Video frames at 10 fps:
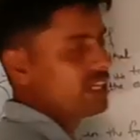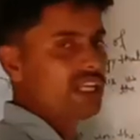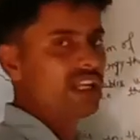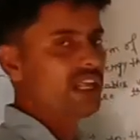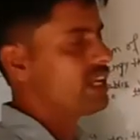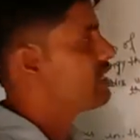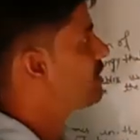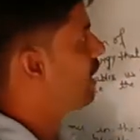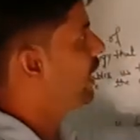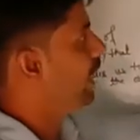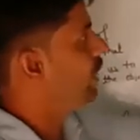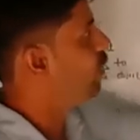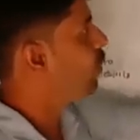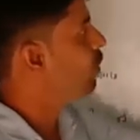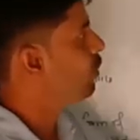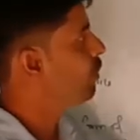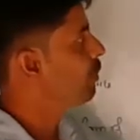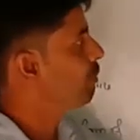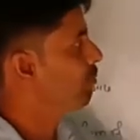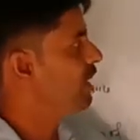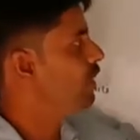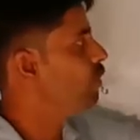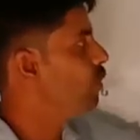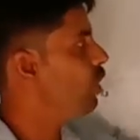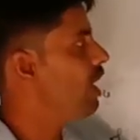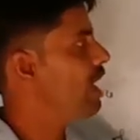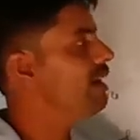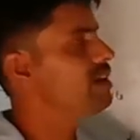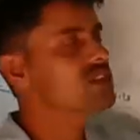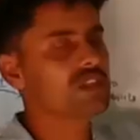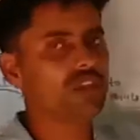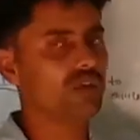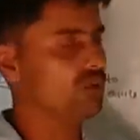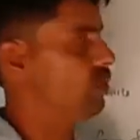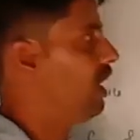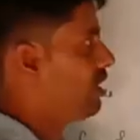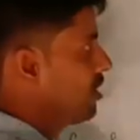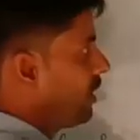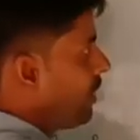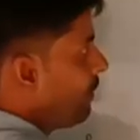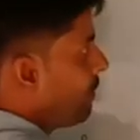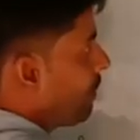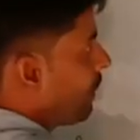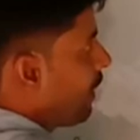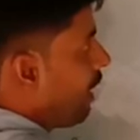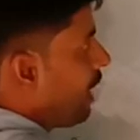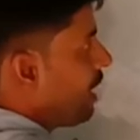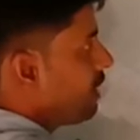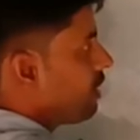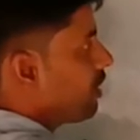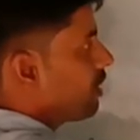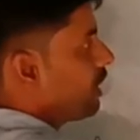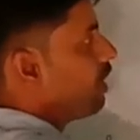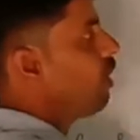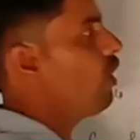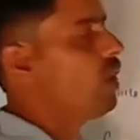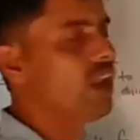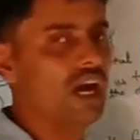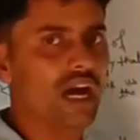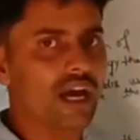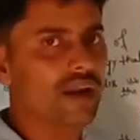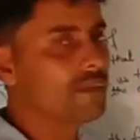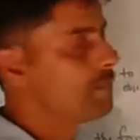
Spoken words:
Three rays AO, BO and CO are there, and they all are